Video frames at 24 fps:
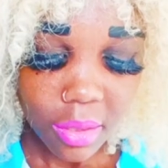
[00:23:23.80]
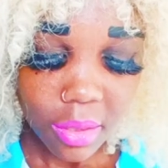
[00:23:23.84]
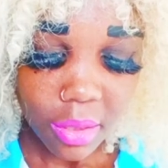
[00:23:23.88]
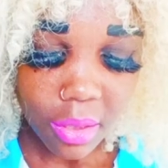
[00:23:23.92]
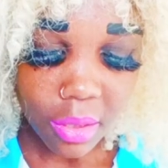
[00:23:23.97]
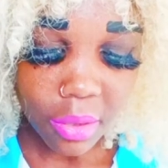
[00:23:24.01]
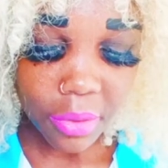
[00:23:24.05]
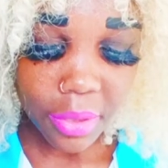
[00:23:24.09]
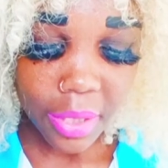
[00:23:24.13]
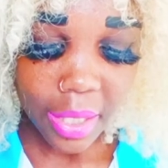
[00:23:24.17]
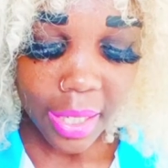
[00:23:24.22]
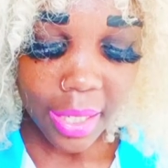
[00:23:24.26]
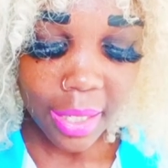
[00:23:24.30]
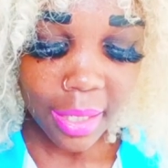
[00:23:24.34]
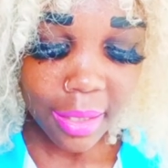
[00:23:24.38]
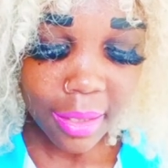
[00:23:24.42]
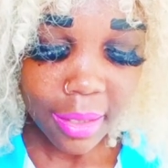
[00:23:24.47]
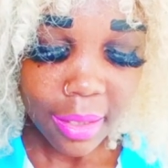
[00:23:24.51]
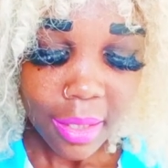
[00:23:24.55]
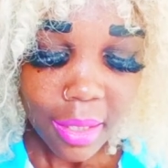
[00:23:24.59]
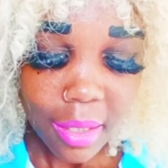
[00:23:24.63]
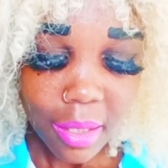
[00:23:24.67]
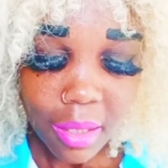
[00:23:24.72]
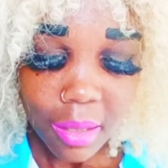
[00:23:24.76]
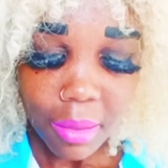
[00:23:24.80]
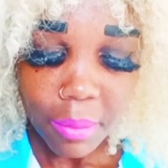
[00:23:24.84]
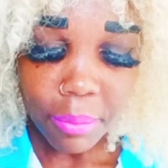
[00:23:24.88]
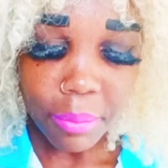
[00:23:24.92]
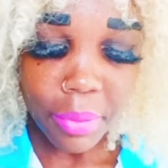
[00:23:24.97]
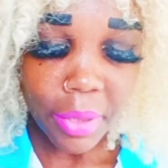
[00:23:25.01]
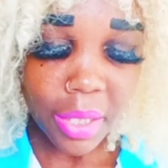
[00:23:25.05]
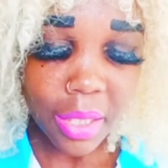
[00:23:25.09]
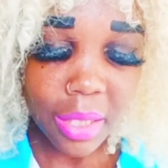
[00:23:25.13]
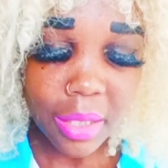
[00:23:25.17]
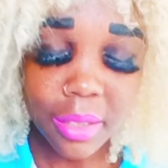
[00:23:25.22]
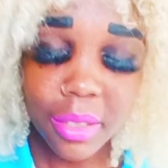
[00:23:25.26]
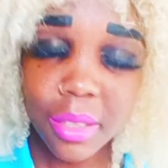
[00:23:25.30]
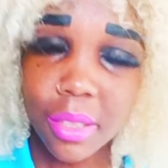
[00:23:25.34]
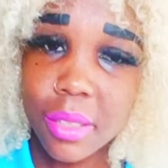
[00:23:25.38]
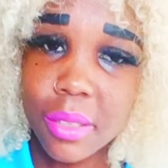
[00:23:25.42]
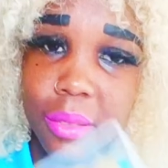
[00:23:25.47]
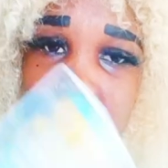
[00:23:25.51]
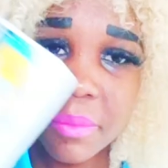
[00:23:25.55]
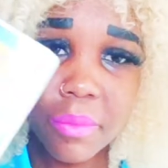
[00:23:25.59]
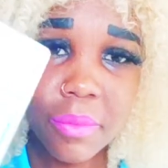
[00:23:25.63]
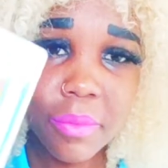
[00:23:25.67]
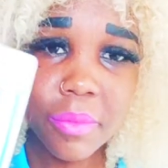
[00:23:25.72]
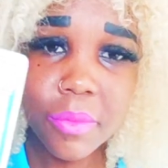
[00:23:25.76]
Okay? But
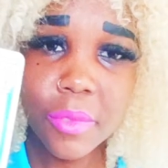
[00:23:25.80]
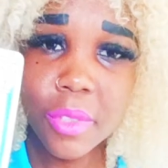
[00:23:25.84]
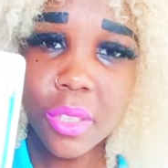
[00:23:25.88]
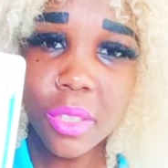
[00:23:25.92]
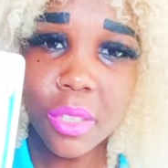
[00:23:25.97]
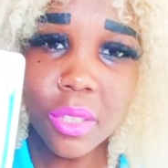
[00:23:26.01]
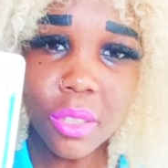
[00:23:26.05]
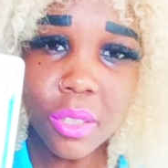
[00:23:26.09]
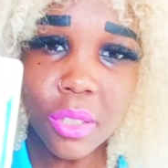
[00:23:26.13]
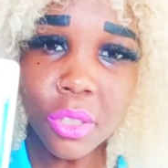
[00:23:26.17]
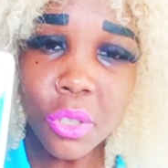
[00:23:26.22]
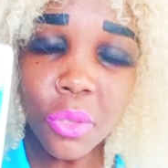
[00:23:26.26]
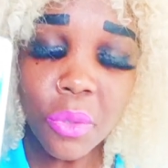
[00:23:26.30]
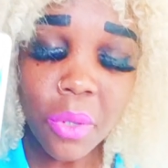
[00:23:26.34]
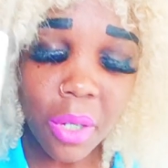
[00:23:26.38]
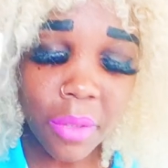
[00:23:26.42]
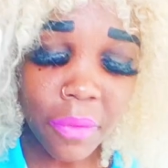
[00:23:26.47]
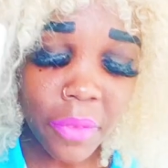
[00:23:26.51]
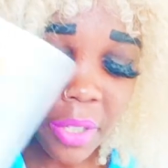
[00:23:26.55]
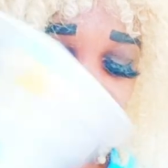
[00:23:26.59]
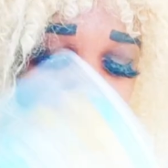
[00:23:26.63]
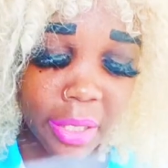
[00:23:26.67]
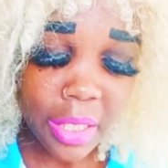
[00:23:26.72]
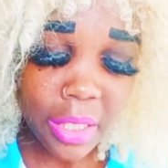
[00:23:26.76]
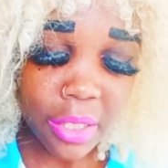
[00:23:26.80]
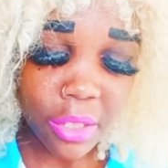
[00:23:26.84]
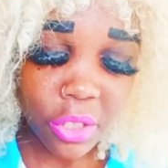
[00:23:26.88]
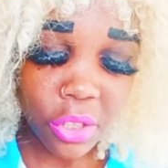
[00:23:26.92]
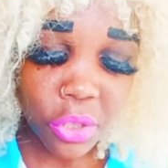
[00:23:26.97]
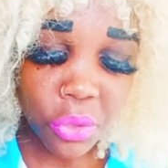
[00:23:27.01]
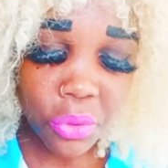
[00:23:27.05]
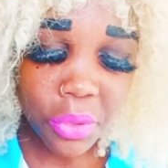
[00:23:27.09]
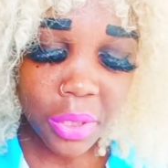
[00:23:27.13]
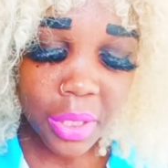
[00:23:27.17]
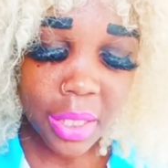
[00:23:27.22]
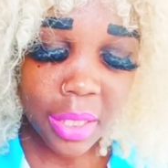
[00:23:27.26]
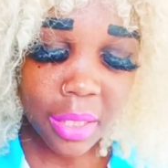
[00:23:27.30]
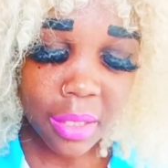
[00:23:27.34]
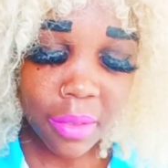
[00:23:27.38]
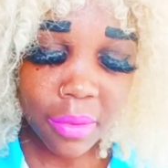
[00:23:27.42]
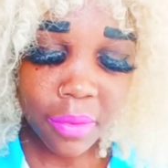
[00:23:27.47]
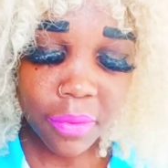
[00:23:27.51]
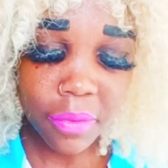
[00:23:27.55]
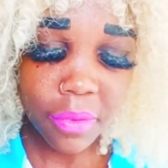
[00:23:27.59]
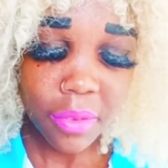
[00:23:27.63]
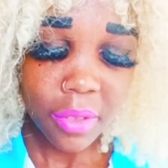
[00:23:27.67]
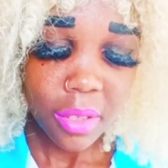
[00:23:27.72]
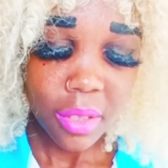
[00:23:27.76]
you are very intuitive.
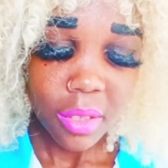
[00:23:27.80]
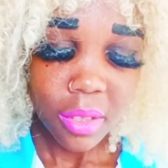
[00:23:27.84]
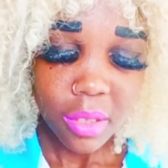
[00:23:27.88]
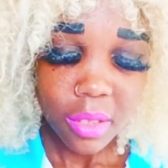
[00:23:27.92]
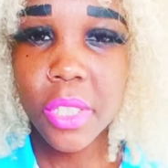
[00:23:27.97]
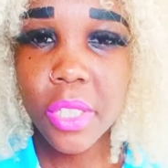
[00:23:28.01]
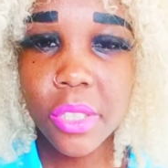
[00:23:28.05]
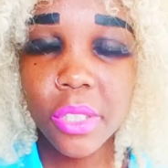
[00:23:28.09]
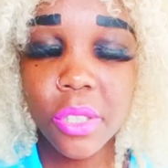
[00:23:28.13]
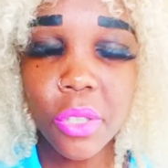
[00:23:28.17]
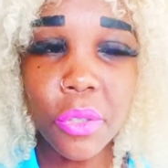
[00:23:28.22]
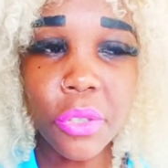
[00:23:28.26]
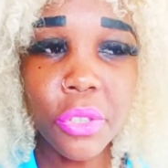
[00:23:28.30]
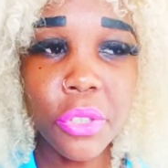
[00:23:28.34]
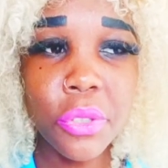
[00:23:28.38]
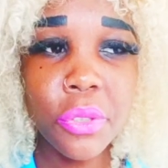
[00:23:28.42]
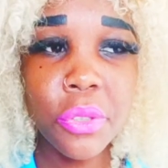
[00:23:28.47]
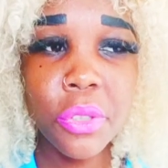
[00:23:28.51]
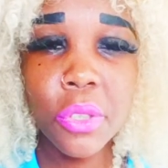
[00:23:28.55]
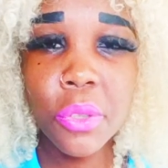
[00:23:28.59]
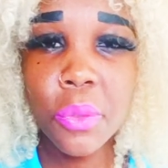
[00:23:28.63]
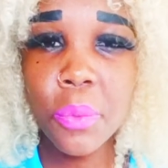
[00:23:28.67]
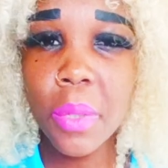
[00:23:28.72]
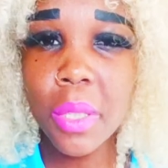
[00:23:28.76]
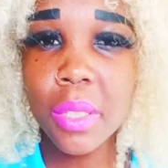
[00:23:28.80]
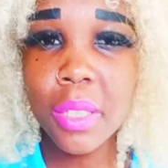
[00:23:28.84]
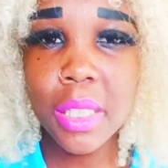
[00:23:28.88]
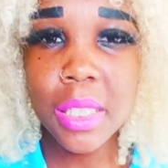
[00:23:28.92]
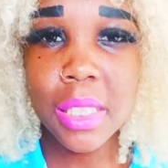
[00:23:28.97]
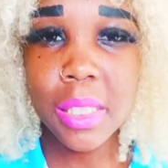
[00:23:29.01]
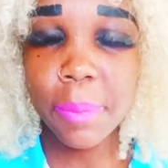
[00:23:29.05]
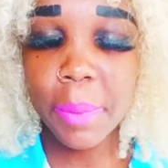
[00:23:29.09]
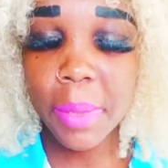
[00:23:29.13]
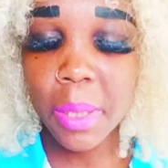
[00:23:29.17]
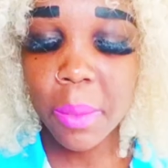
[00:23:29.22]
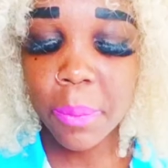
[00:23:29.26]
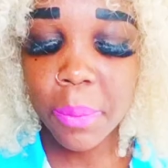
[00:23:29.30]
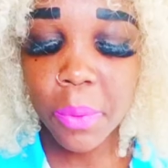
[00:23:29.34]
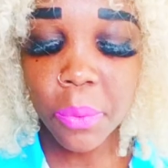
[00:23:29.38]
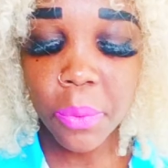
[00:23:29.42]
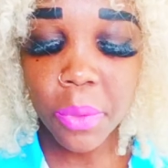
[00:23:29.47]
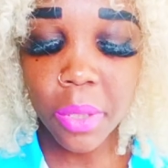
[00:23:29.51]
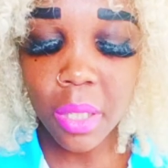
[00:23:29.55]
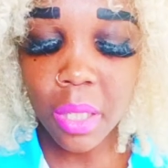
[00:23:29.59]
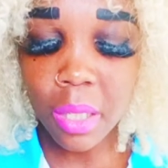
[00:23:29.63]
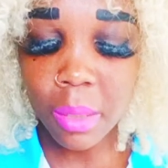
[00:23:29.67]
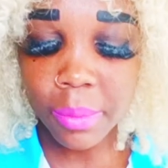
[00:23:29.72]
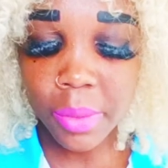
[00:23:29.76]
So you knew what these people
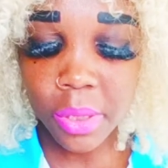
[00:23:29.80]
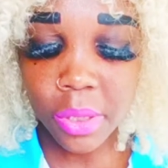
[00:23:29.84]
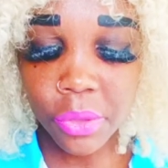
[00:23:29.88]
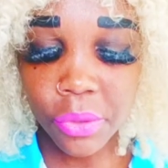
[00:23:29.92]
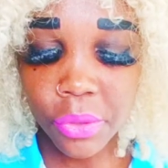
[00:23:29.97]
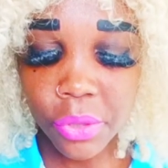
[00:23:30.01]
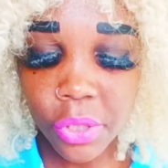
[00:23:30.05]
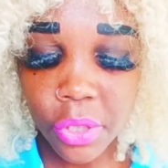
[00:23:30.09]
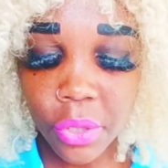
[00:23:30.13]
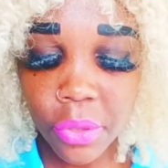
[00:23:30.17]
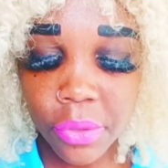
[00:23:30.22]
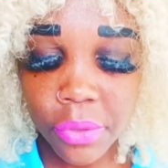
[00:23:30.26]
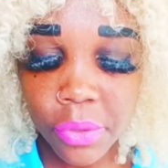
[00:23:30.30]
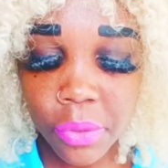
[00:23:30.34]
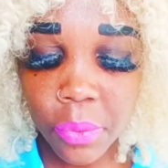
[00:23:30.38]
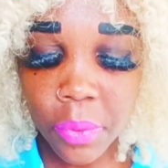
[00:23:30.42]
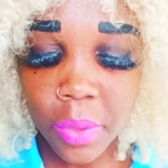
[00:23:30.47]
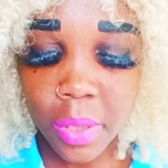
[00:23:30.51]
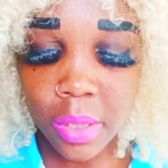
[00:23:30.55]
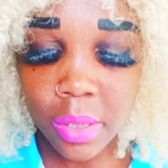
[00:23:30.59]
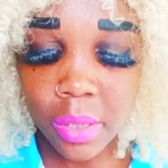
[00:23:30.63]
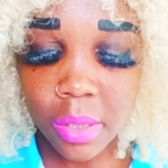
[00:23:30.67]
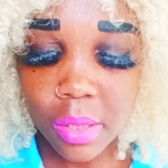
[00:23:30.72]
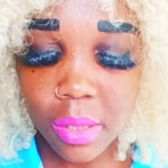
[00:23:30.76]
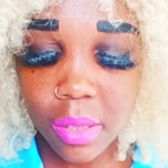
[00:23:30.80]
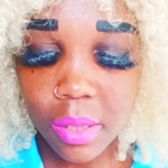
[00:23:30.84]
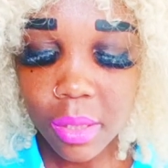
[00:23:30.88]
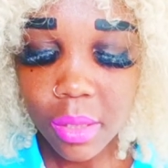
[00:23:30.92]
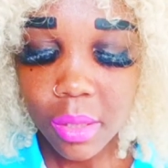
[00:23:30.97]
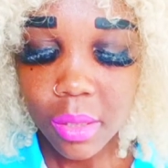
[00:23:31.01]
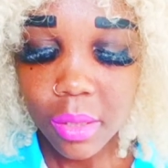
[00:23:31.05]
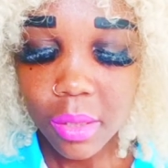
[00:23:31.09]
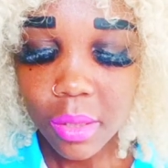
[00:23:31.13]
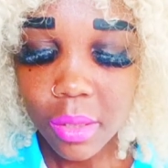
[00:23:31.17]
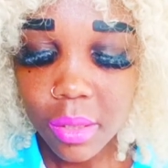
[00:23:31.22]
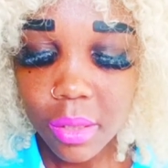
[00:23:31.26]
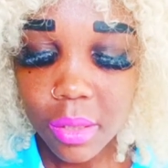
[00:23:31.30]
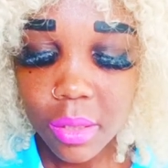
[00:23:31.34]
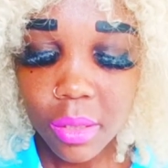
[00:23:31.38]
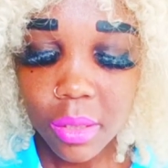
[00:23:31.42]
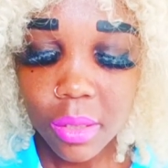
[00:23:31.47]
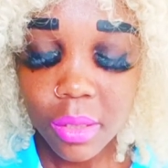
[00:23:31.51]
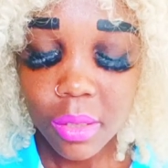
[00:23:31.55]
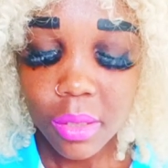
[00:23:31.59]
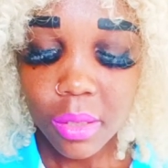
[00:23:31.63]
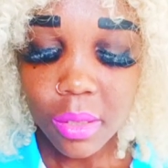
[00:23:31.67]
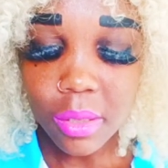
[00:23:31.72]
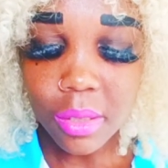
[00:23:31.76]
were up to, chosen ones.
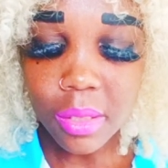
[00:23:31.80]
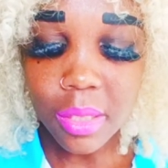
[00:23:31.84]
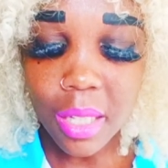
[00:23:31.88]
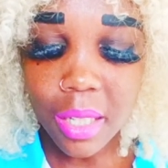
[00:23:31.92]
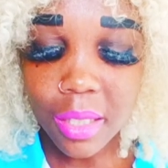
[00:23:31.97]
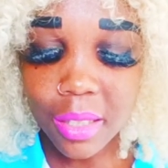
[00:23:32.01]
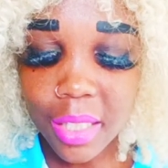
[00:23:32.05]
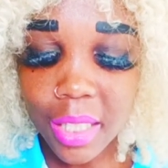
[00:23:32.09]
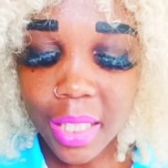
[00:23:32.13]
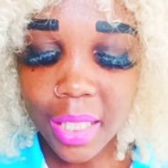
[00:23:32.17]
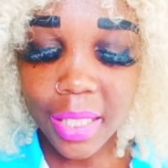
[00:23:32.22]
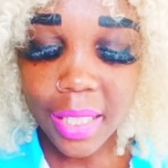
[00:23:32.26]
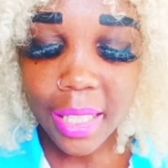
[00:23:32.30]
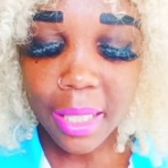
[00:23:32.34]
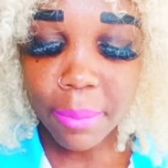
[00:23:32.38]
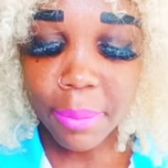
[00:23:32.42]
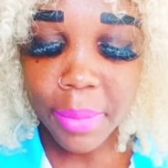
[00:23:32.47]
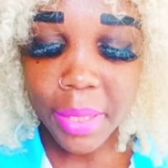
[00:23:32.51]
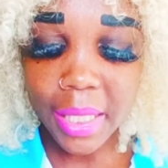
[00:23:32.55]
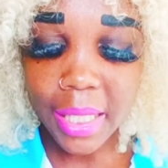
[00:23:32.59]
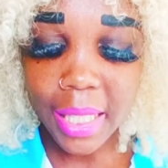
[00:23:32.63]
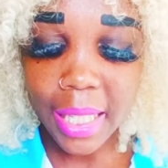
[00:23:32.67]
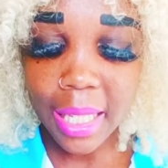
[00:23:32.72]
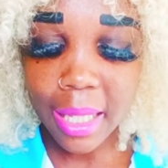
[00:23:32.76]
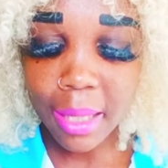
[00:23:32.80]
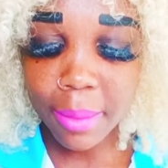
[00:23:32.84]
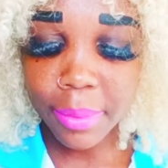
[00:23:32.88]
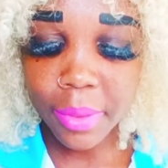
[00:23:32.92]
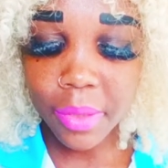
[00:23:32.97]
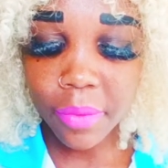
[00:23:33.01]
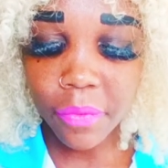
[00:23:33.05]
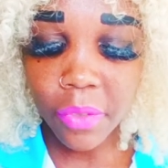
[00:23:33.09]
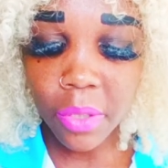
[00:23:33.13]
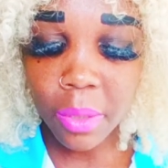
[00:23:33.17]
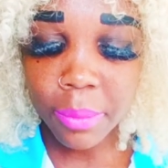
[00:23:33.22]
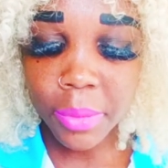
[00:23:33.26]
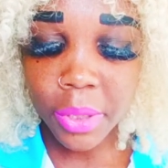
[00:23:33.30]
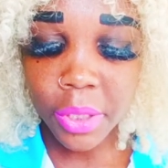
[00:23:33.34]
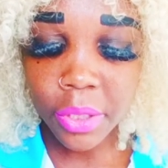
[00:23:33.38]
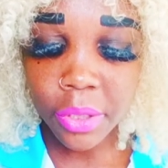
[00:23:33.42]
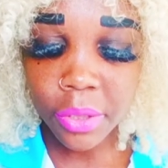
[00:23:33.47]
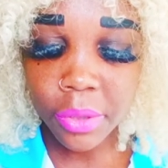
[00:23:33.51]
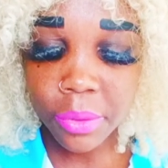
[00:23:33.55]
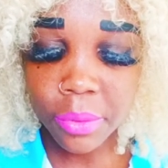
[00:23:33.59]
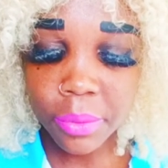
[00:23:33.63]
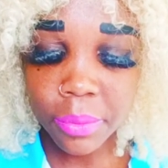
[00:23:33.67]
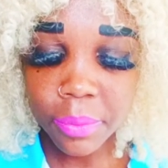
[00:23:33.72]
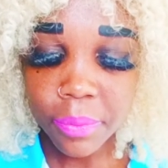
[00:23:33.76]
Nothing can be kept from
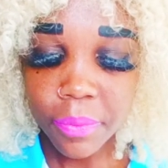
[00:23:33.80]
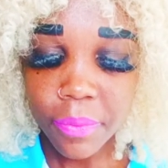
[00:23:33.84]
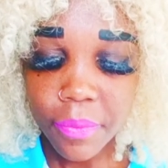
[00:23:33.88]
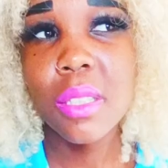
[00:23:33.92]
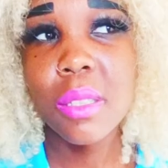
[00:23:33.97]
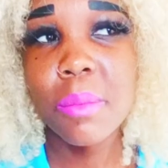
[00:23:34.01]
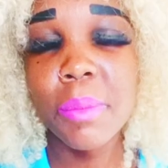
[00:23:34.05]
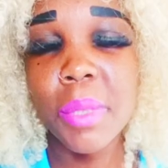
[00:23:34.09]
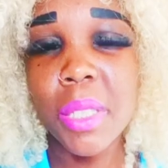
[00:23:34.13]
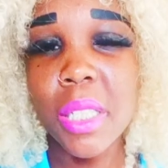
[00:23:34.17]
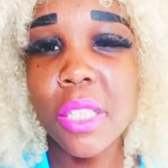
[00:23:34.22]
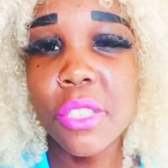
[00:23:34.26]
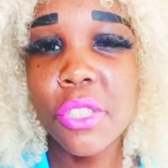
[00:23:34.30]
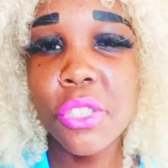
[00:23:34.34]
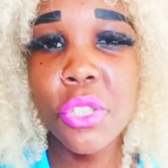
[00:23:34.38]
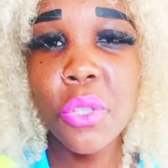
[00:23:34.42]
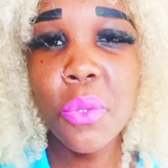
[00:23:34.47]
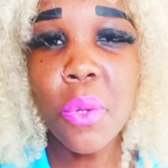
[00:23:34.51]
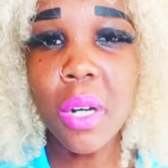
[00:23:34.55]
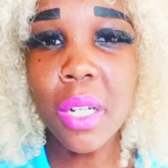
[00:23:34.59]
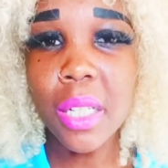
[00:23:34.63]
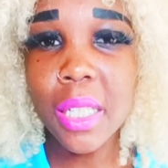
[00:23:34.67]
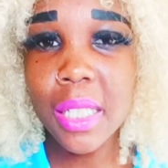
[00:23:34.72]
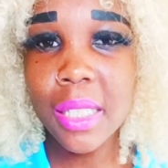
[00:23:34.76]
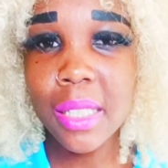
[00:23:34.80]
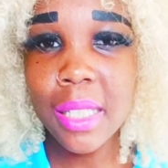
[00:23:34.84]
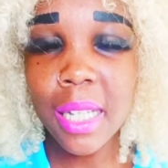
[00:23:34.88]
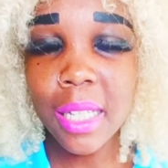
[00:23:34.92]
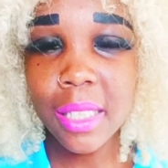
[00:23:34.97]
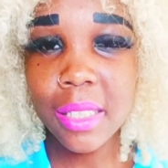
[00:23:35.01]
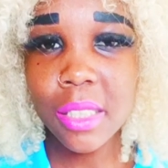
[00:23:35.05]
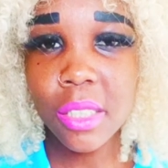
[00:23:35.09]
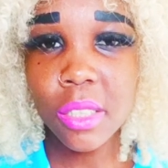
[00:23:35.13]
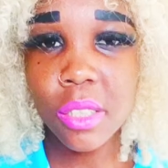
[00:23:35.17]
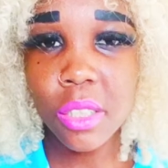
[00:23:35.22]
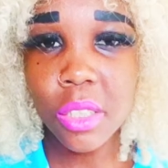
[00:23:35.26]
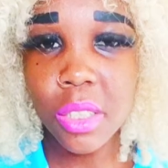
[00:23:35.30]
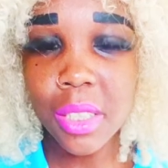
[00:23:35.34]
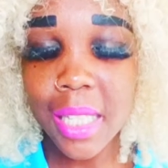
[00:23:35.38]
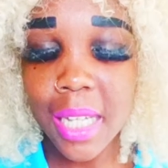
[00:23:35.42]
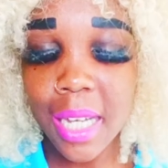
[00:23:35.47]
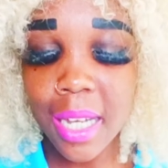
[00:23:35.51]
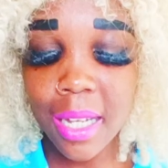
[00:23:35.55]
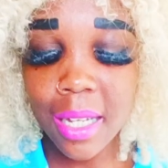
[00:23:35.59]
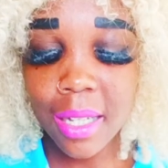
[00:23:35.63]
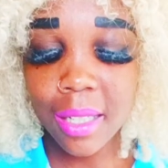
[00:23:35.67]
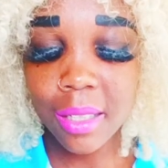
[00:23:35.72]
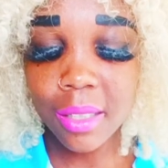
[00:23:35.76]
you because you are connected to
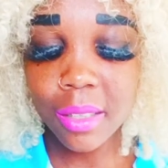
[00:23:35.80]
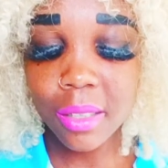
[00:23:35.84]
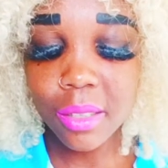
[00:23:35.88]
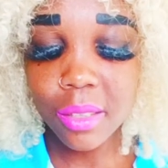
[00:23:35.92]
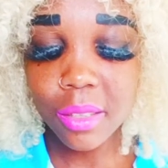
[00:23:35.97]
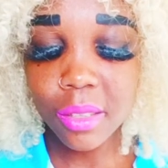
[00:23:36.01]
God.